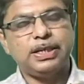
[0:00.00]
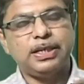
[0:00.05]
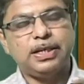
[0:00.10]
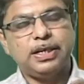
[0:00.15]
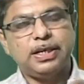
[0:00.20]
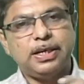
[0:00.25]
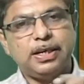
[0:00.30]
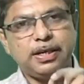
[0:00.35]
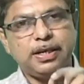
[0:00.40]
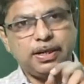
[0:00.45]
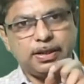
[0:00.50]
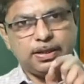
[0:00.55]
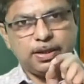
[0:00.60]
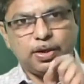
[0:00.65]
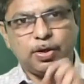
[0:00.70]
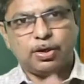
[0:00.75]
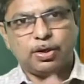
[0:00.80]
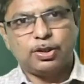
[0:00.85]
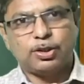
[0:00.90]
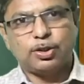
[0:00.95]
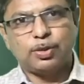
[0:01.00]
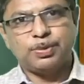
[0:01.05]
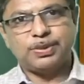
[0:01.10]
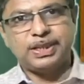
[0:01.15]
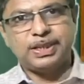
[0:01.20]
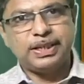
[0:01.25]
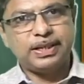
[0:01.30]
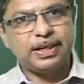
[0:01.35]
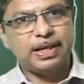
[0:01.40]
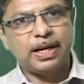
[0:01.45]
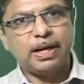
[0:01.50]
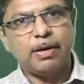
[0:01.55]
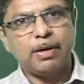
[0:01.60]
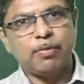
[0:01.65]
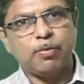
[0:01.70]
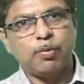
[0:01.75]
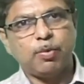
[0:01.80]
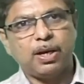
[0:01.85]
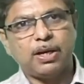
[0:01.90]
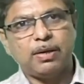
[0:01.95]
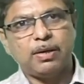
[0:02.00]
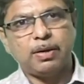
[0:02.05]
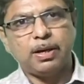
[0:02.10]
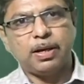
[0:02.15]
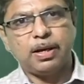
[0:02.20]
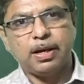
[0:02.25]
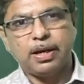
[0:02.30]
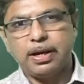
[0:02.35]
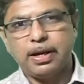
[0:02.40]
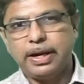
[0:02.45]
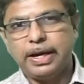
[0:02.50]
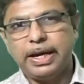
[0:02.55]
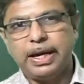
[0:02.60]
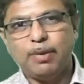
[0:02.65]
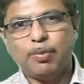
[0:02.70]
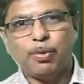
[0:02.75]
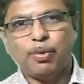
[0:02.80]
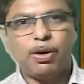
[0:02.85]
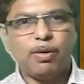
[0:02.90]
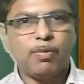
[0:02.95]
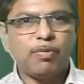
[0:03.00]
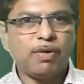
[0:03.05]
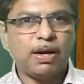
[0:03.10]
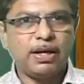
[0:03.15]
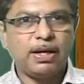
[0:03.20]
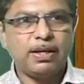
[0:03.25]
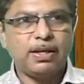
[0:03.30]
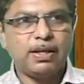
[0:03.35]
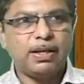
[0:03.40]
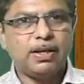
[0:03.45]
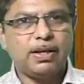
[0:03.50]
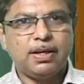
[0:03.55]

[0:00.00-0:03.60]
the coordinates of center and one endpoint, find the